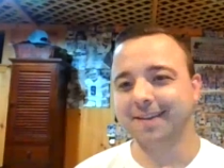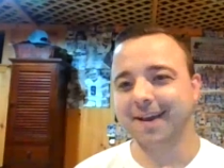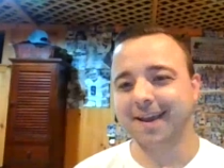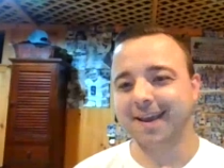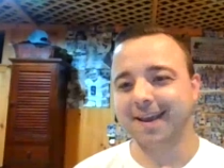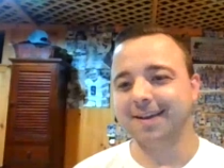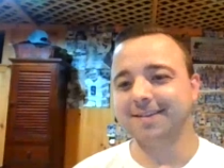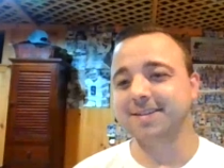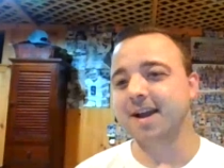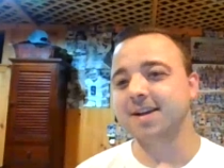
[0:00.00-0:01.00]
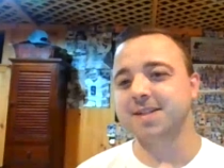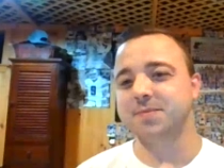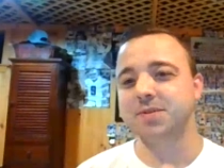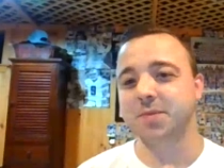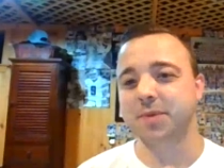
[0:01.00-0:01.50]
Like this guy is
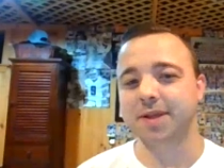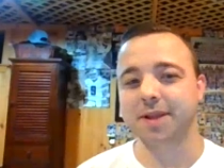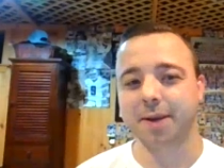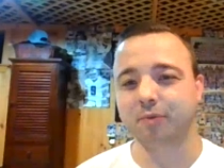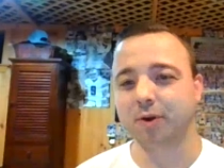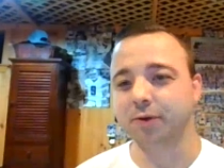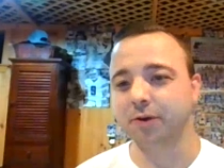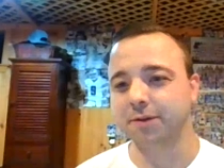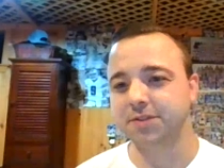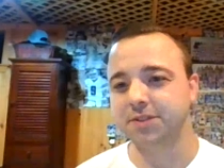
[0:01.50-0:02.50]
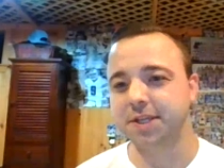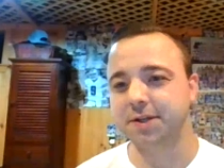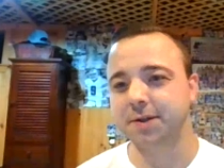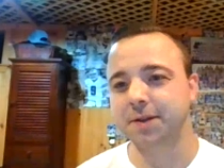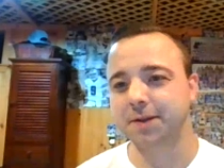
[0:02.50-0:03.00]
supposed to be like a Brotherhood of
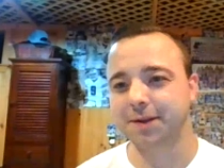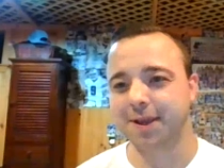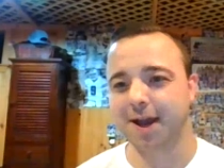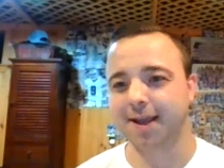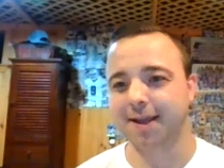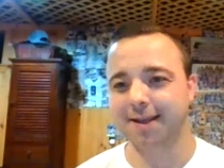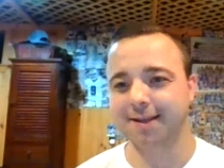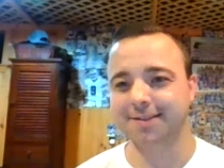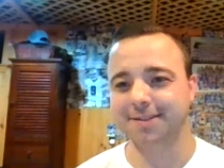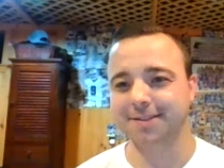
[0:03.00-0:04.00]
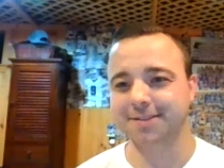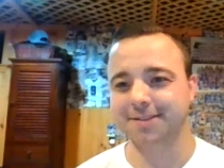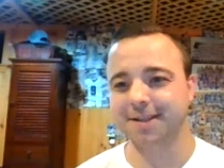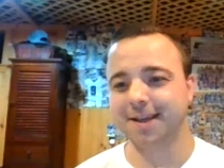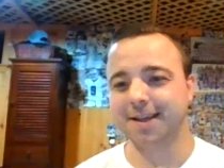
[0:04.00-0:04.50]
Steel guy, and he
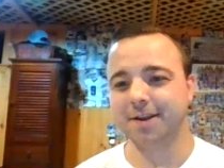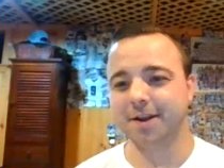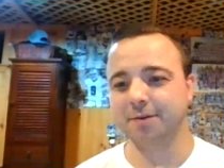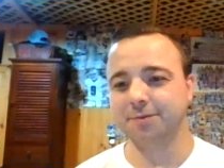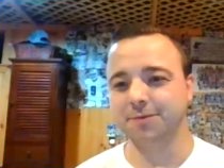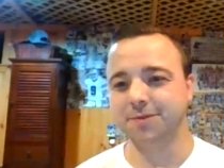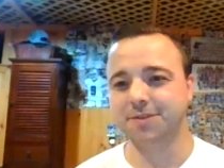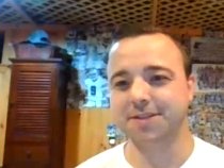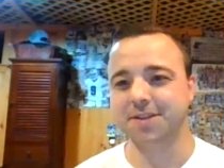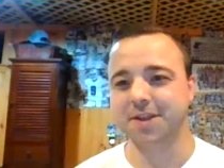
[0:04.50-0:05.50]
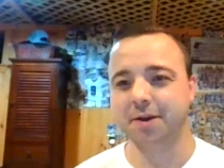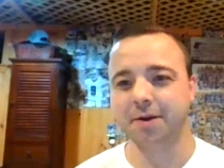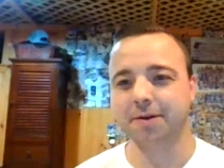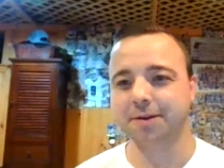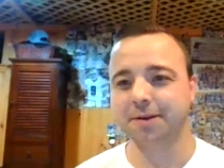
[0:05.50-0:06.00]
just you know sits
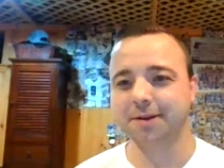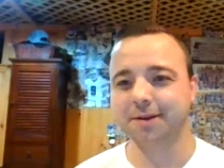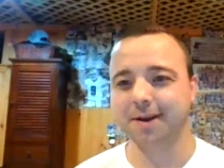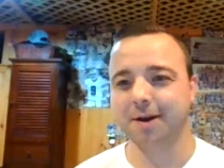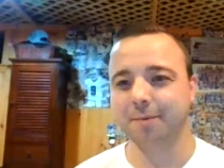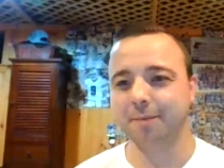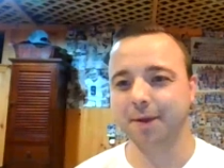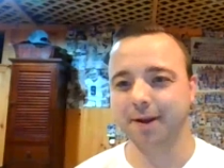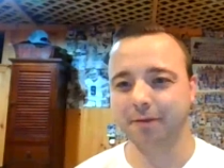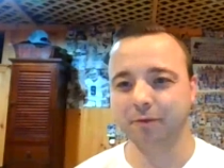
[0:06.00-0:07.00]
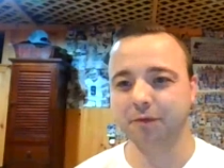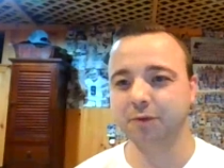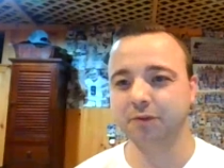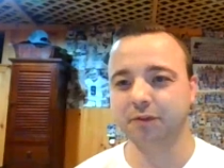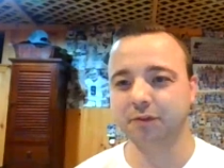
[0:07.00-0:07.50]
there um, and like
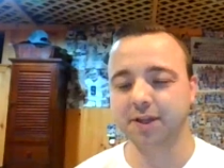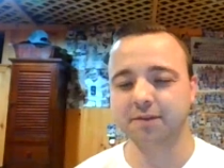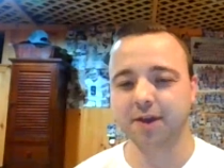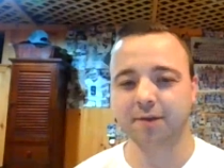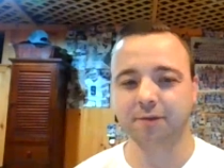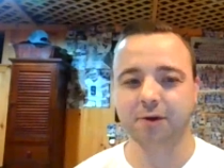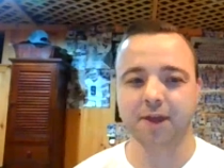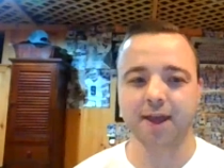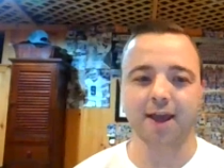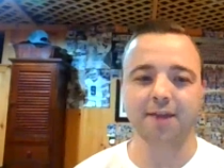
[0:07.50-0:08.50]
refuses to leave after all that.